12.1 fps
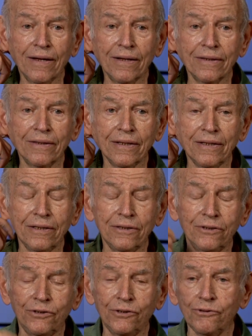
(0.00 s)
The
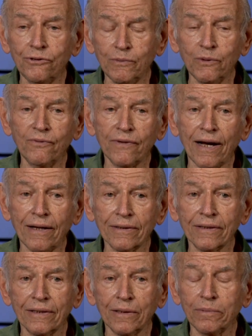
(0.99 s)
Jews moved
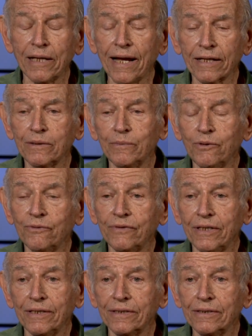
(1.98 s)
out and the blacks
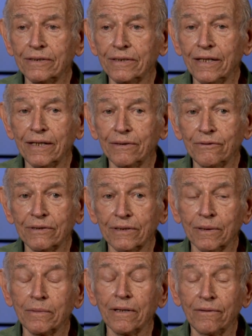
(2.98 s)
moved in, and it was
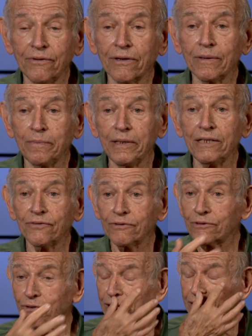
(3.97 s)
a very
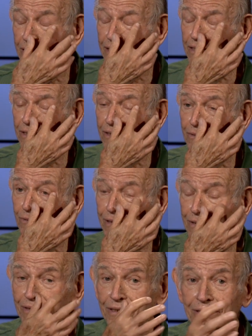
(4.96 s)
peaceful transition,
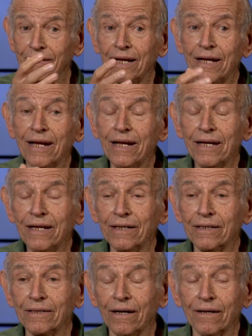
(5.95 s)
whereas
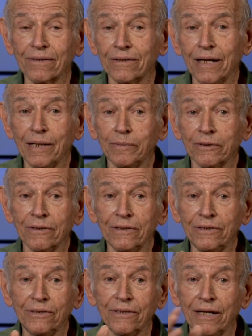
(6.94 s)
in other
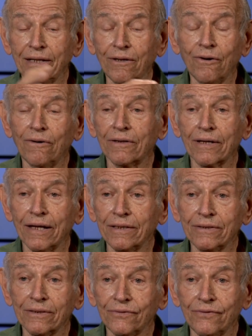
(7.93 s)
neighborhoods you had all
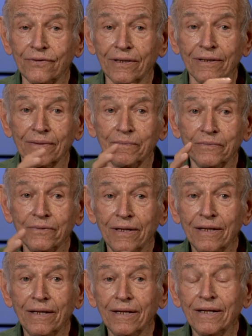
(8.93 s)
kinds of
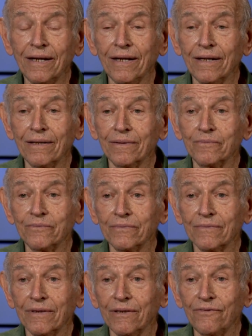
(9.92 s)

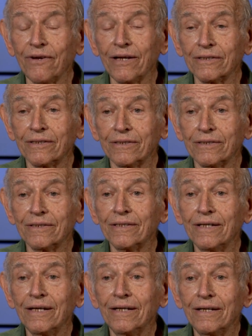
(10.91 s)
events,
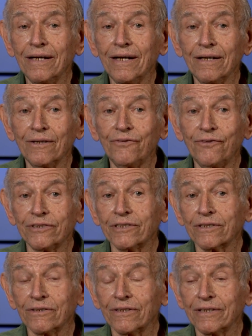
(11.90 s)

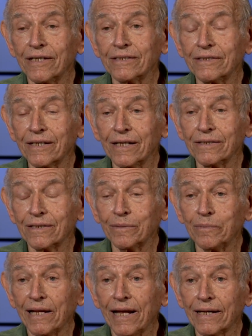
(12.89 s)
physical things against the
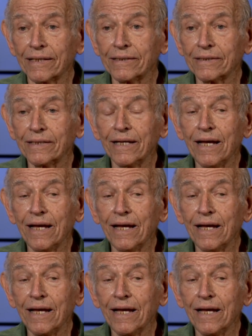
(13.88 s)
blacks.